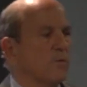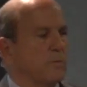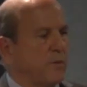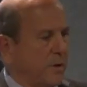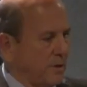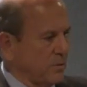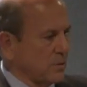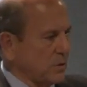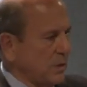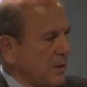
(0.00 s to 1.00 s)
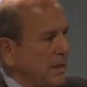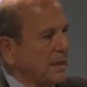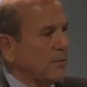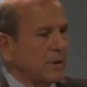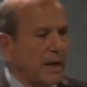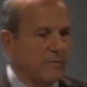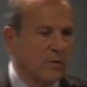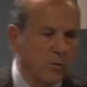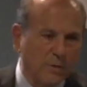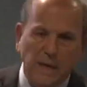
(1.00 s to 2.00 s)
want partners. And I want
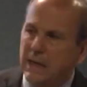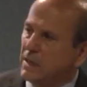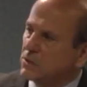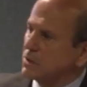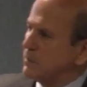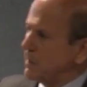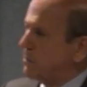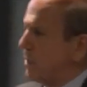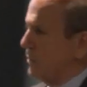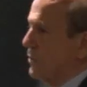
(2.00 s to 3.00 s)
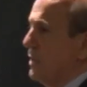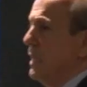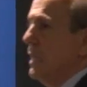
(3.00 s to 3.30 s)
every one of my agents to be a partner.